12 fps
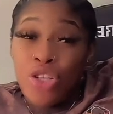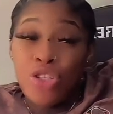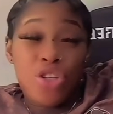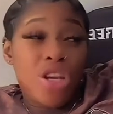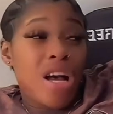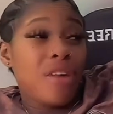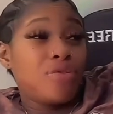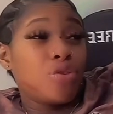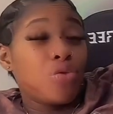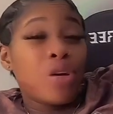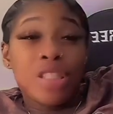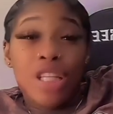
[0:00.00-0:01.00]
So you have
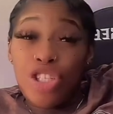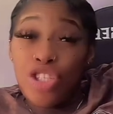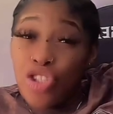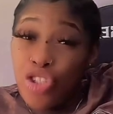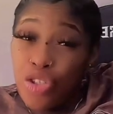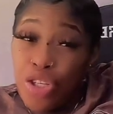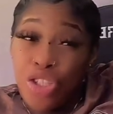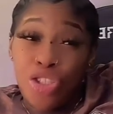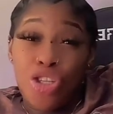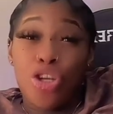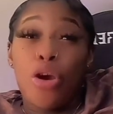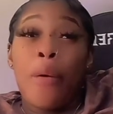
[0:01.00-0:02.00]
to rent a
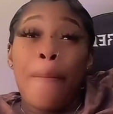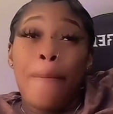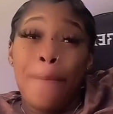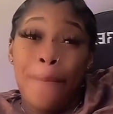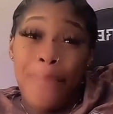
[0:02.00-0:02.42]
stranger your